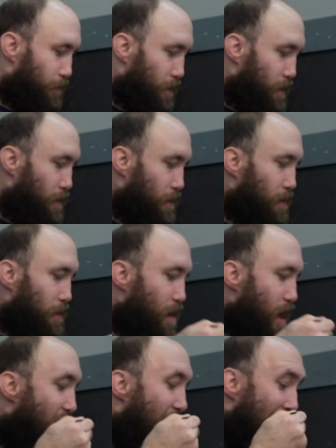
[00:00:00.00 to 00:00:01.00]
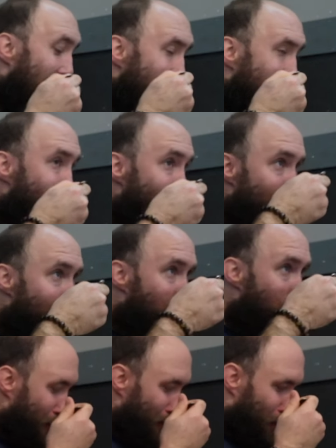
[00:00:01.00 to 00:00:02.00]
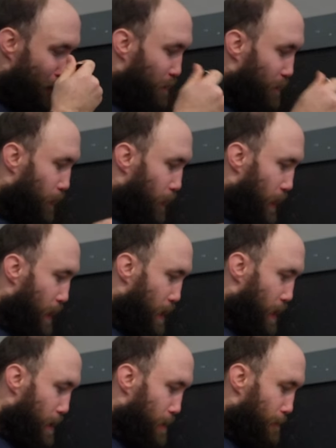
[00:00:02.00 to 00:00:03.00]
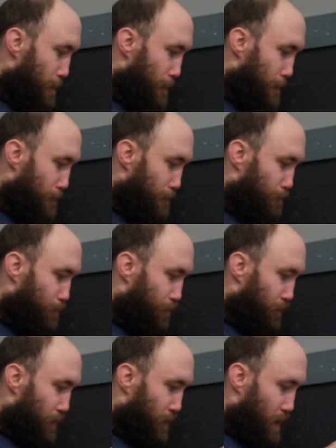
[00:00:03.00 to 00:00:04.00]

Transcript: No words are spoken by the person on screen.